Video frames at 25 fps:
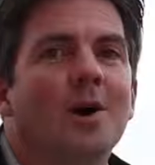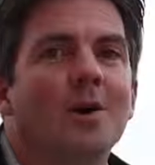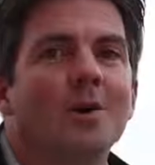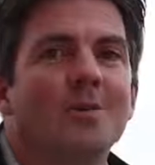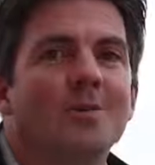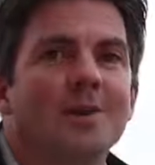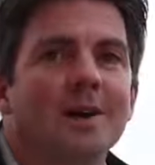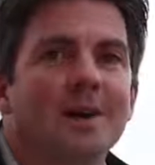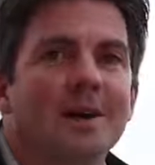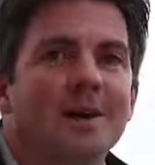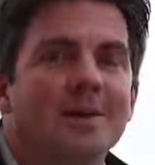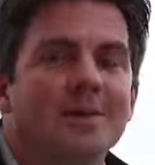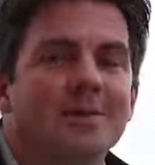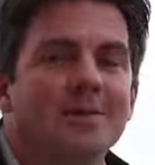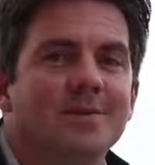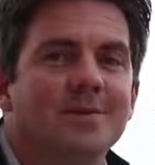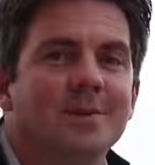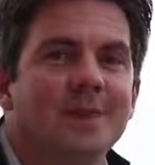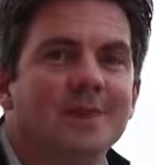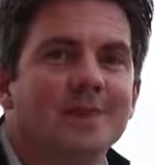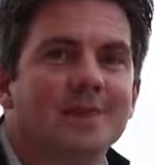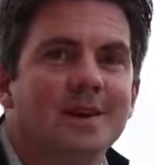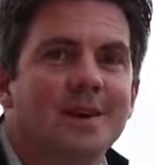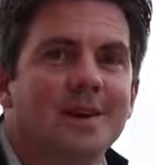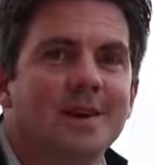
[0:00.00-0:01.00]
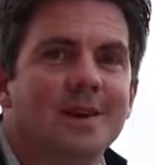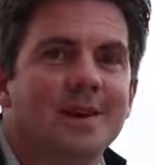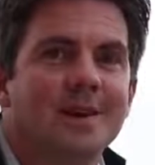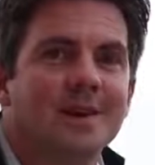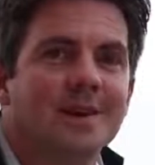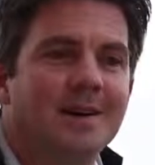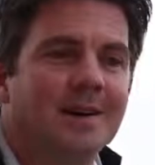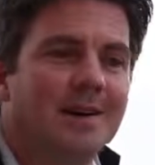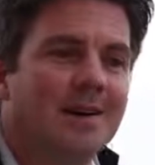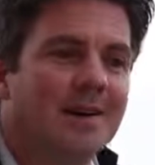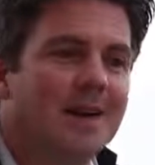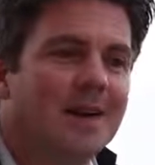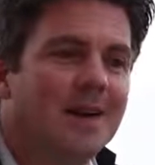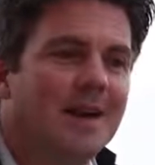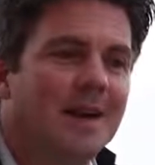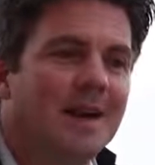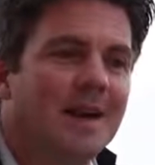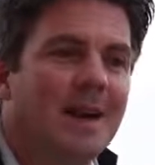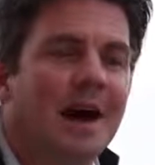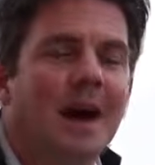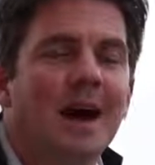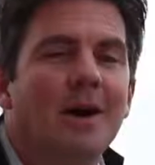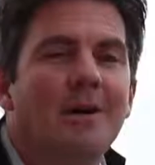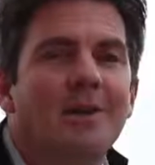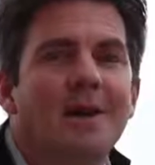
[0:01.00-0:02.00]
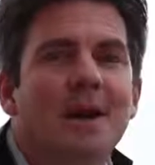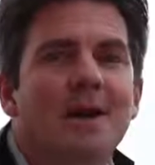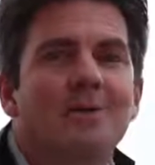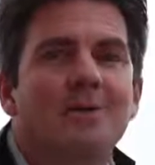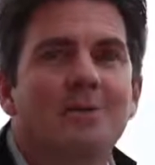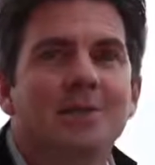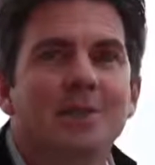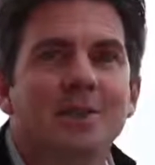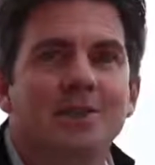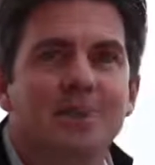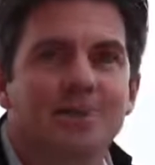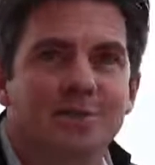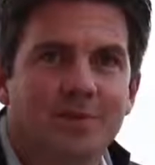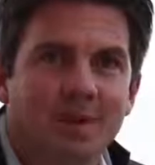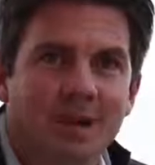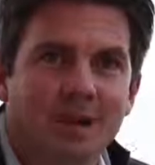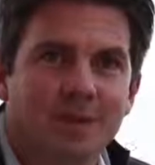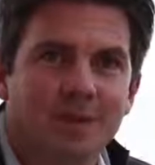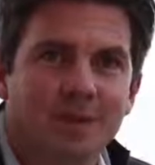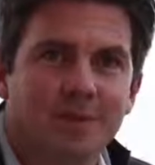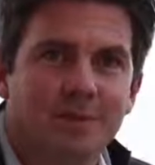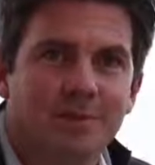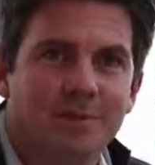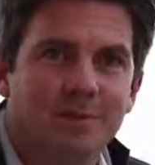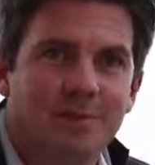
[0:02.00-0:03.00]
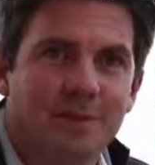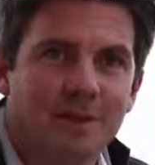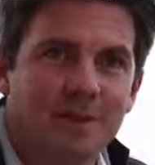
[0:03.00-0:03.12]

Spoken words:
what overnight fees are, and how leverage affects them,